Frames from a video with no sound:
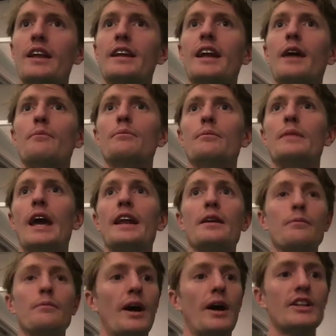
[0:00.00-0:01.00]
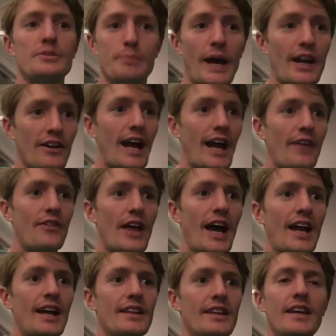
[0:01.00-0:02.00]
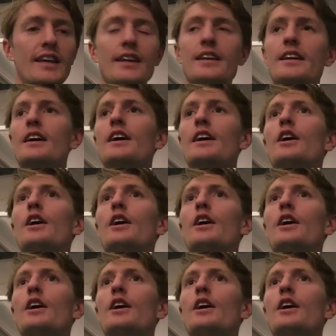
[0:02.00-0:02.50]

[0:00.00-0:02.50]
And I'm getting much better at that, I think.